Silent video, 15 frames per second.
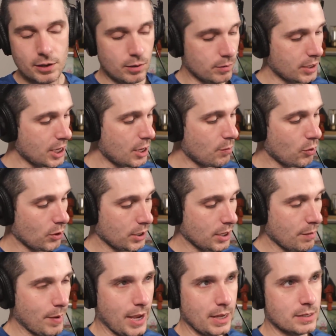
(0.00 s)
keyboard
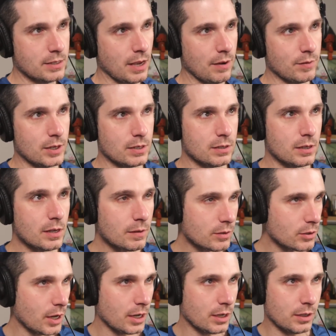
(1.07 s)
commands, obviously.
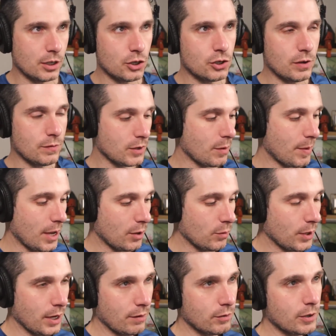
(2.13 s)
So I could like shift command,
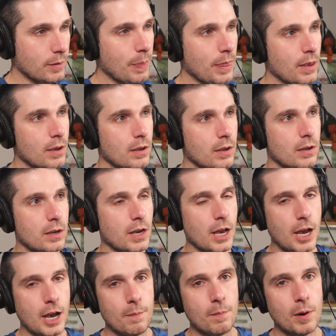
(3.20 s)
whatever.
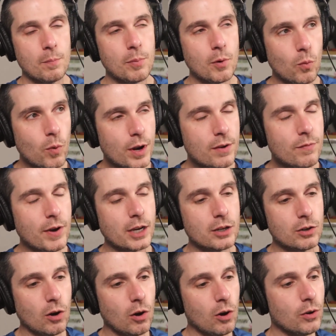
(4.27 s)
But what if I
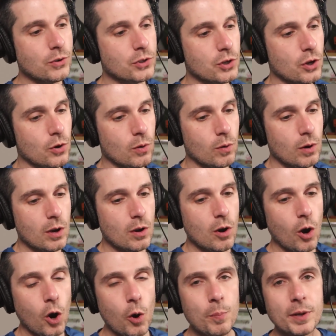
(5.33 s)
could also
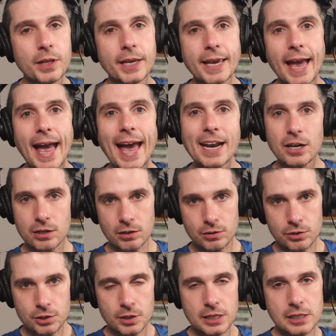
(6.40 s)
open like
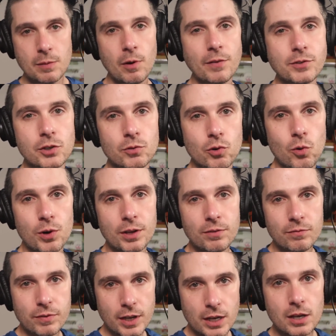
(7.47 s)
editors? Because I'm often recording
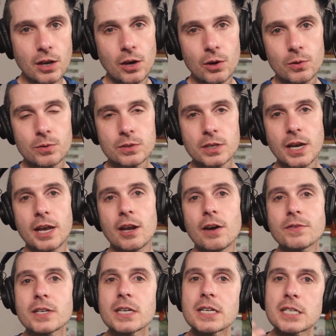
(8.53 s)
videos and I
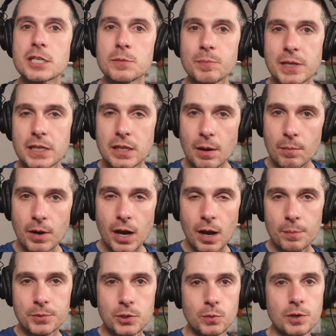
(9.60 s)
often need to speed them
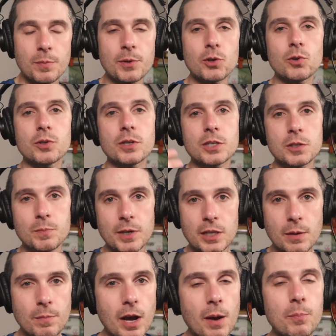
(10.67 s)
up. So wouldn't it be cool to speed
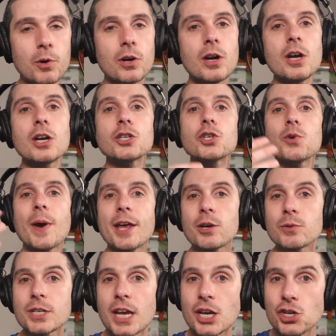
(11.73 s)
them up or do
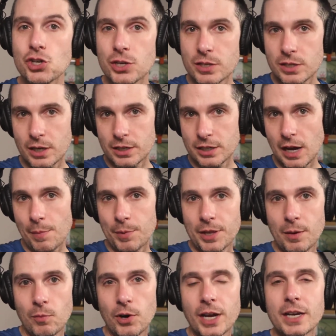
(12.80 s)
annotations on top of
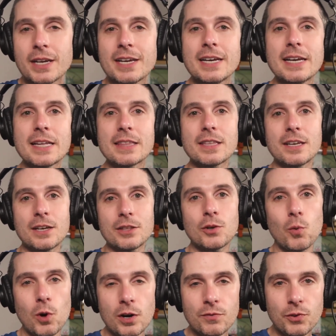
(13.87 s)
them, right? The
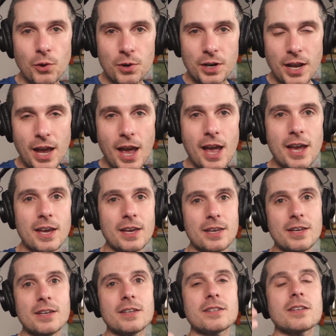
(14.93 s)
workflow today
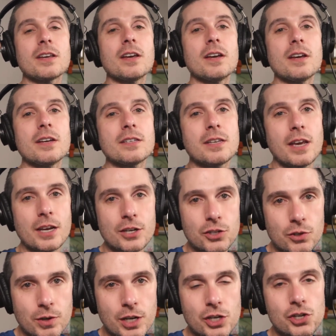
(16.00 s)
is take a
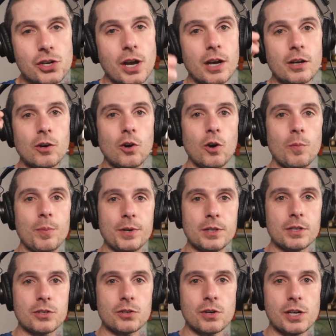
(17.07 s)
screenshot, open the
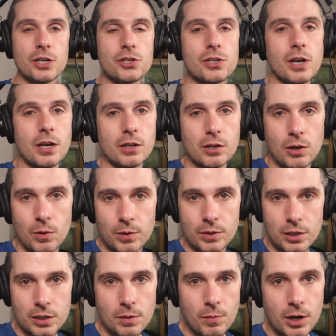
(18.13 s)
screenshot, go
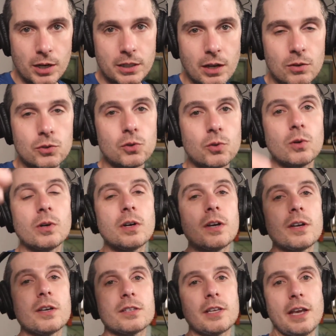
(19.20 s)
into the markdown tool,
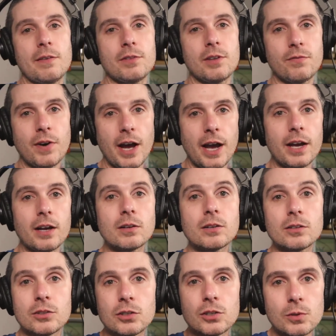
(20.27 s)
save the file,
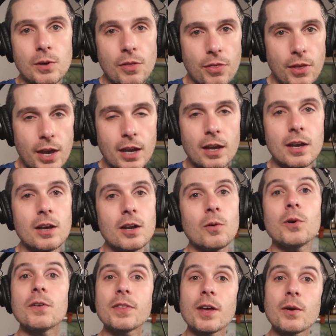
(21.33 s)
do a thing.
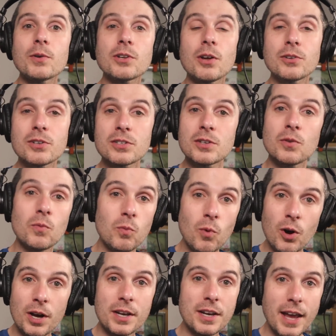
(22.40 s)
What if that was all just in
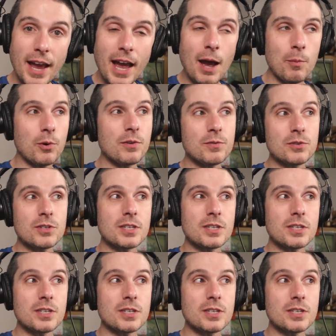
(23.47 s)
one app? What if it was just